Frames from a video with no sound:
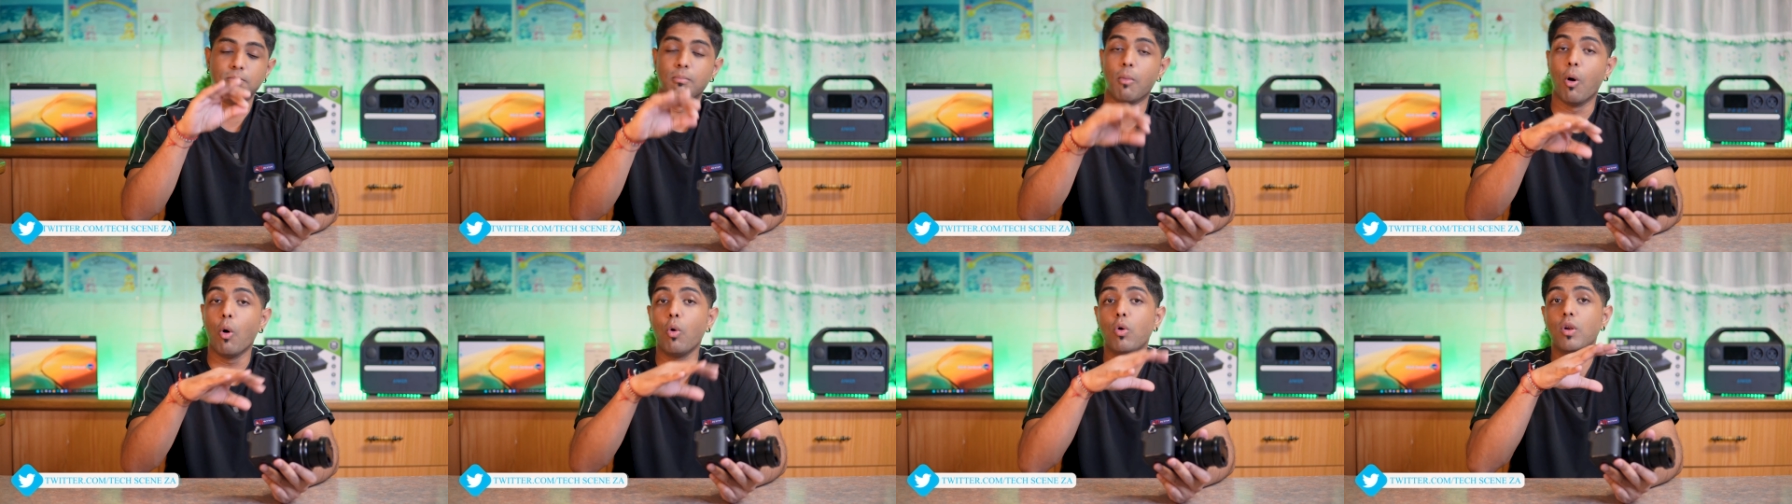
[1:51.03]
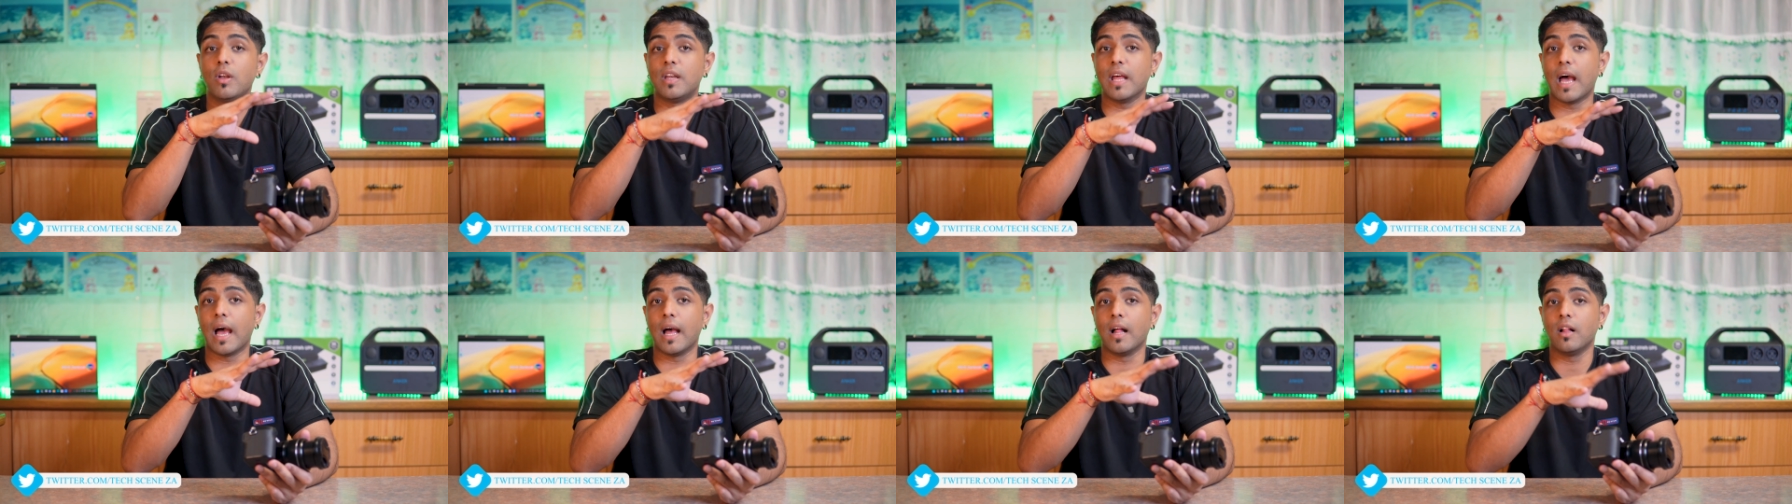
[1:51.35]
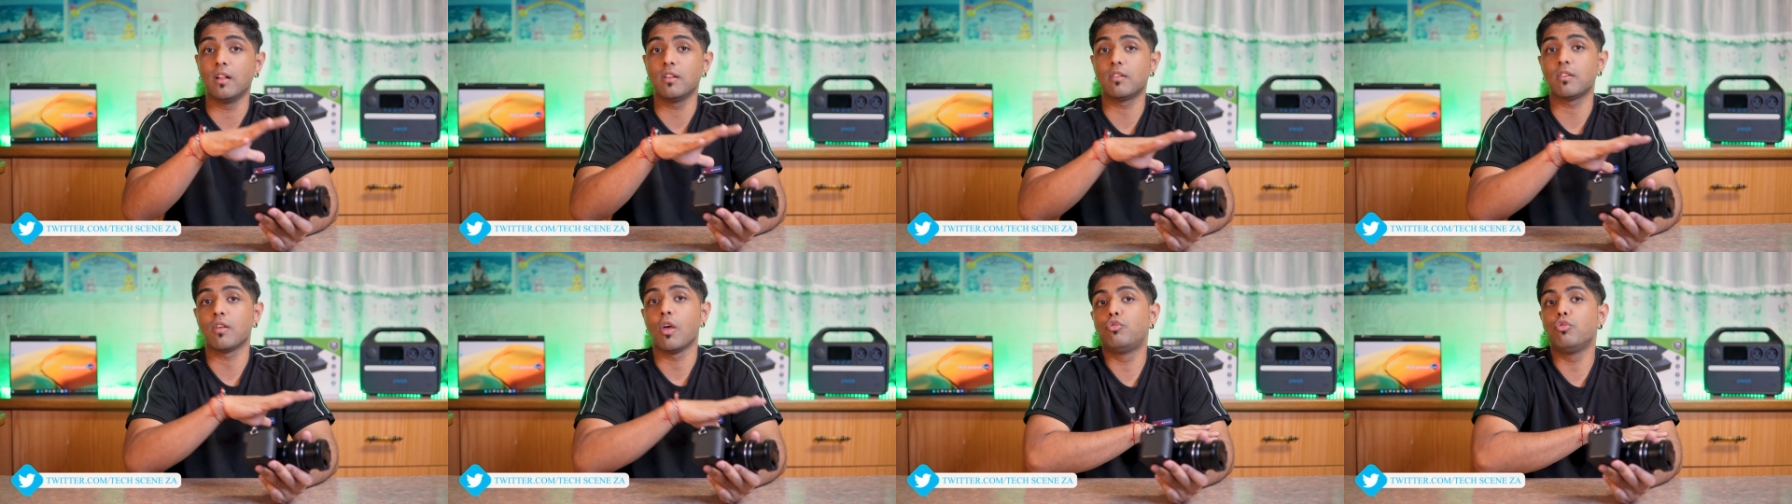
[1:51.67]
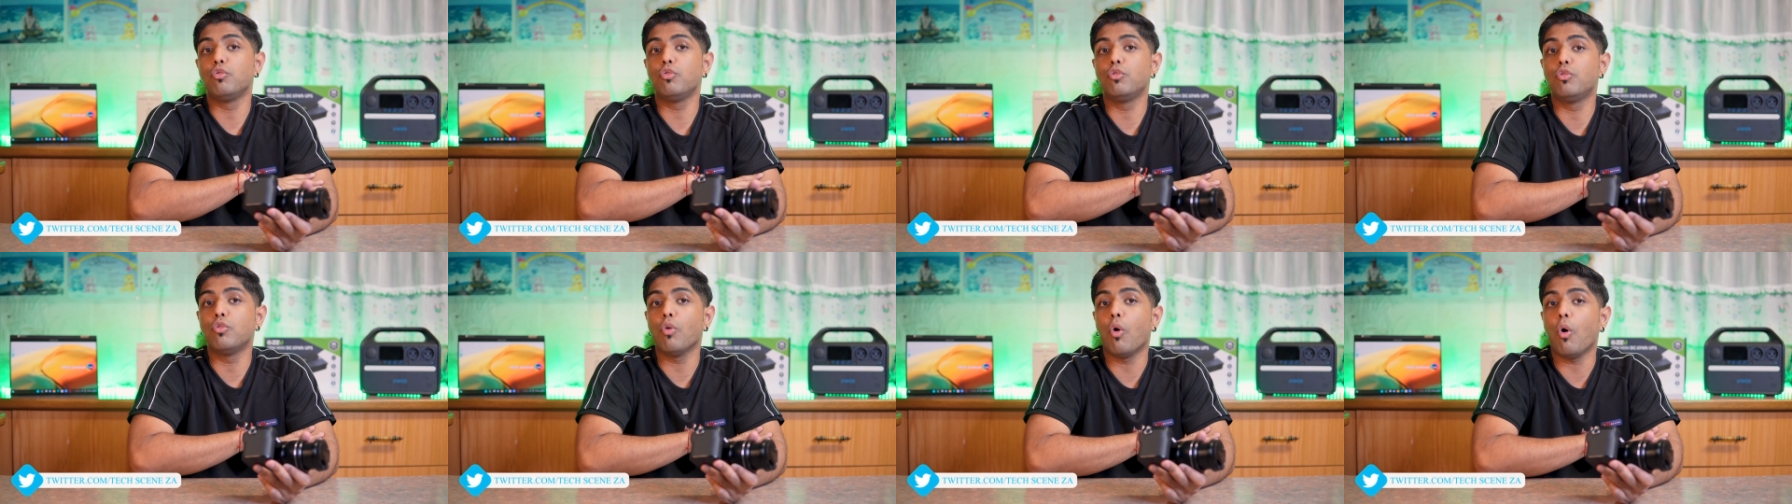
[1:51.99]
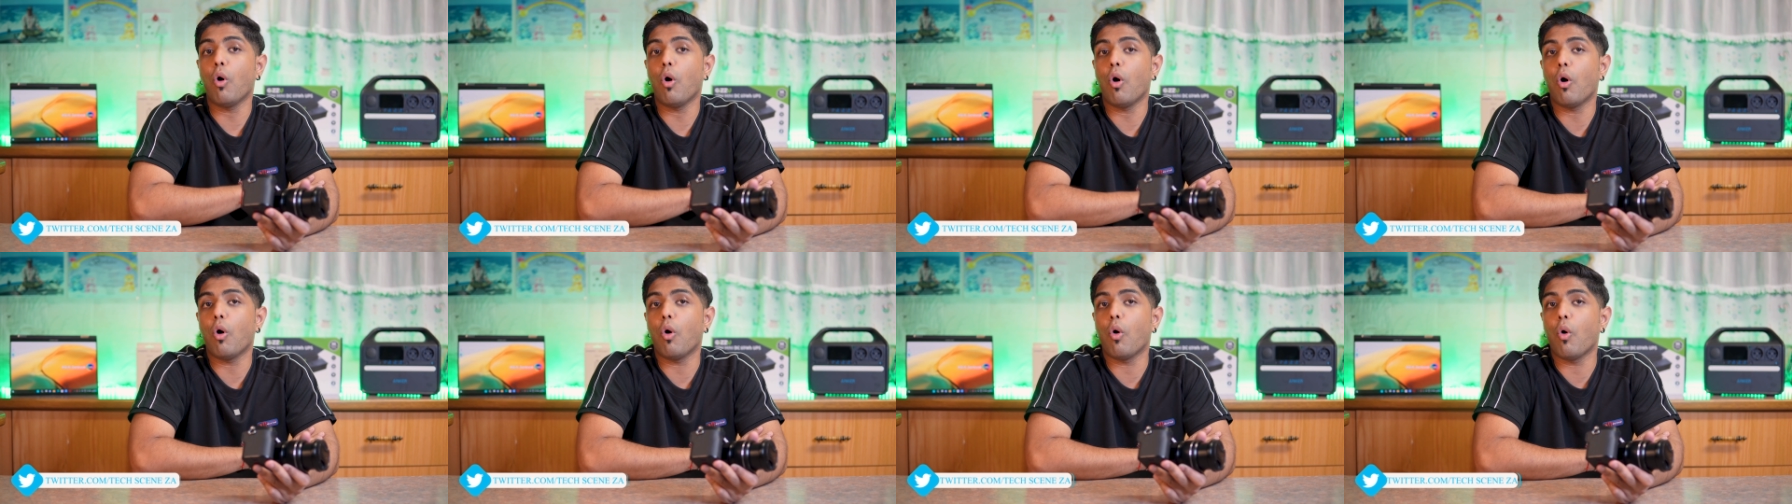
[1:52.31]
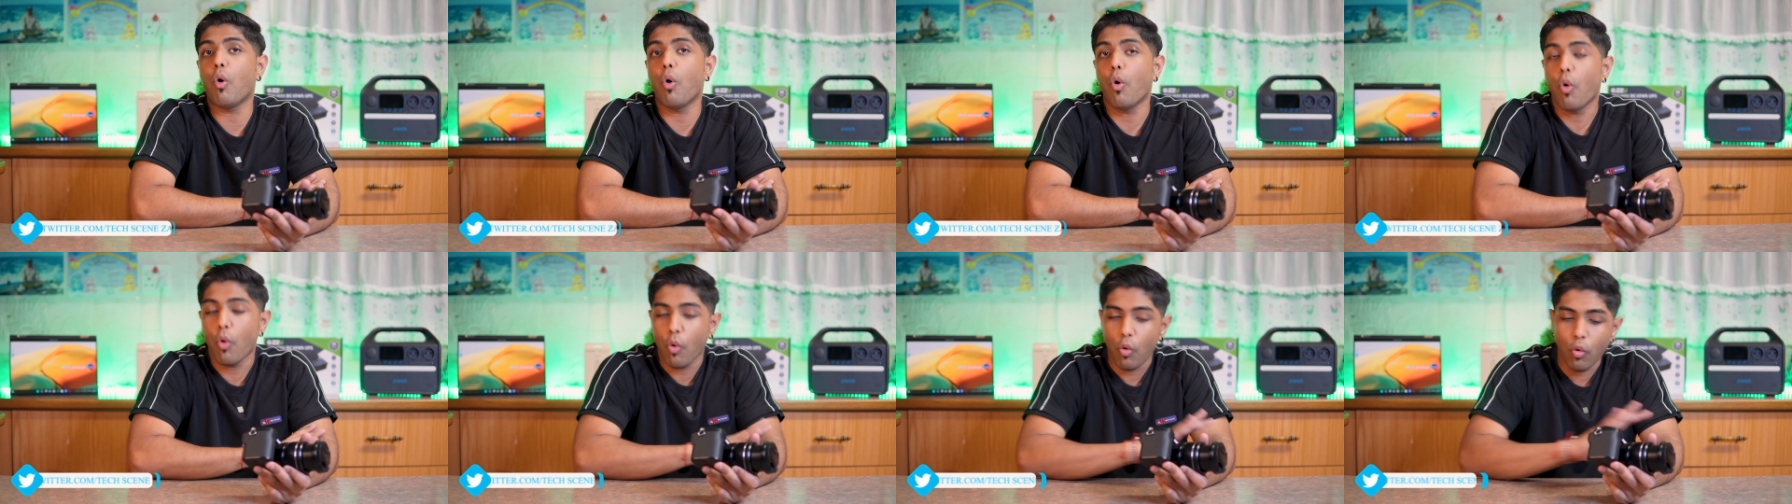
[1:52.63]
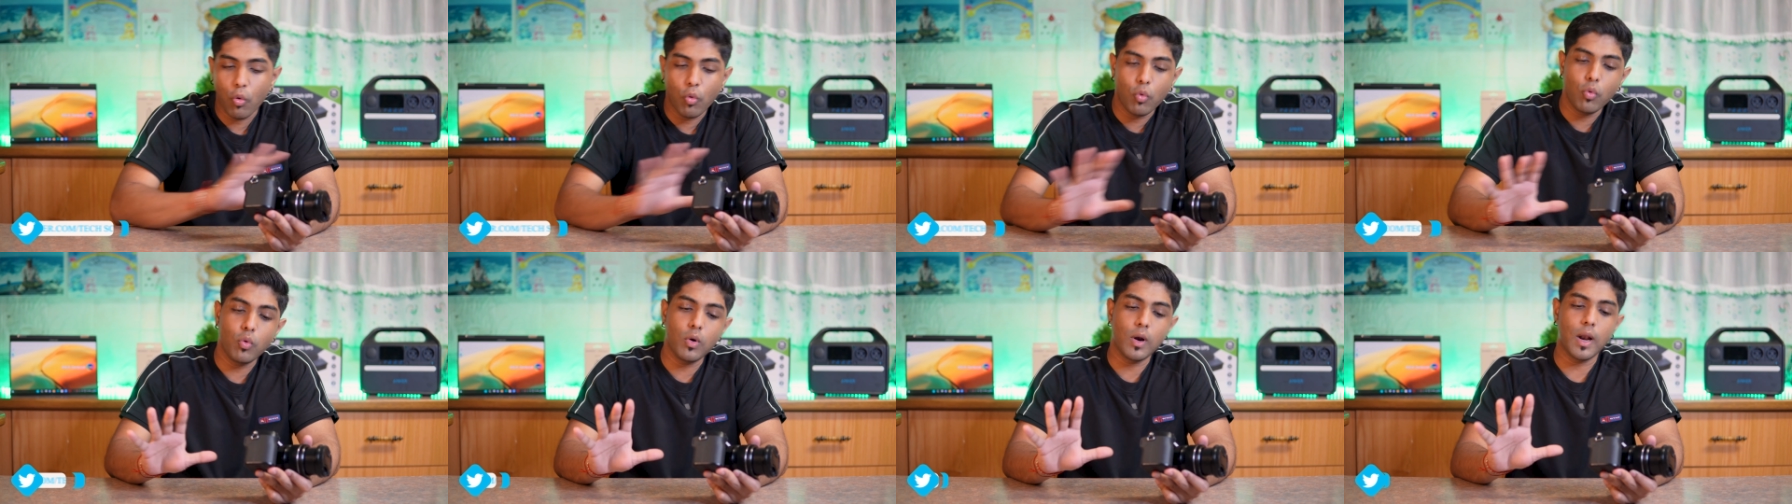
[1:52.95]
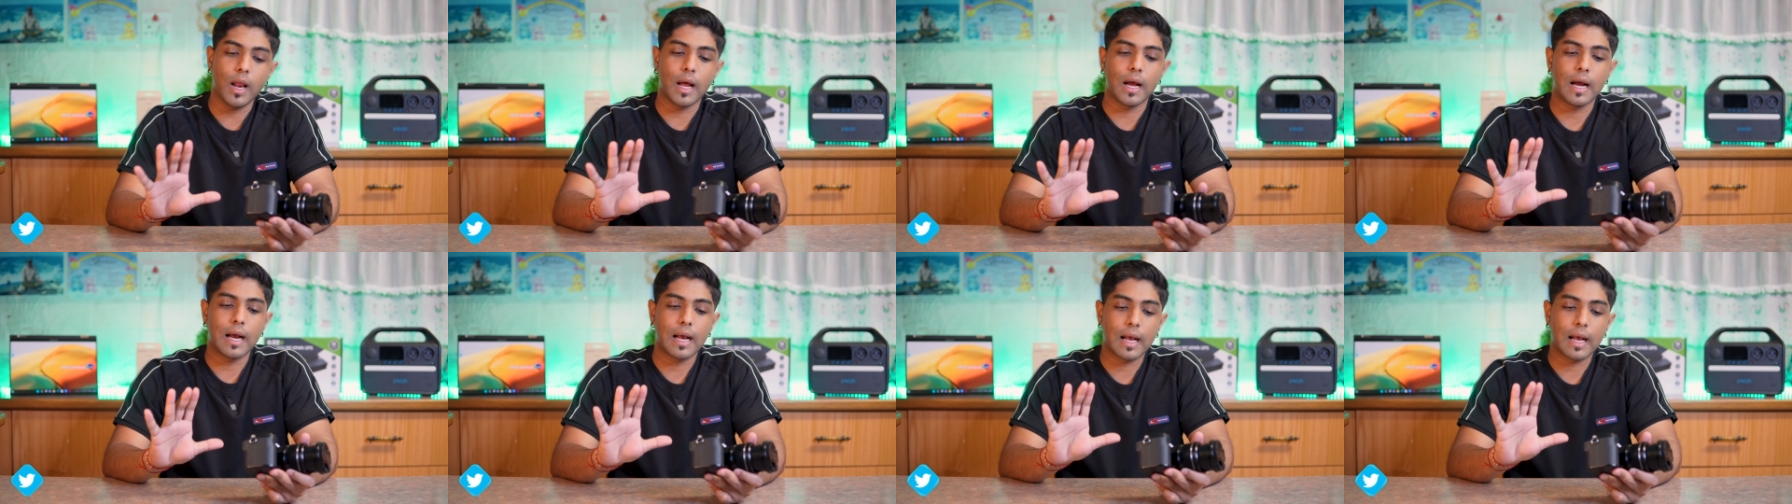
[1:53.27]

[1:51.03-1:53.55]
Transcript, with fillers: mode dials to your own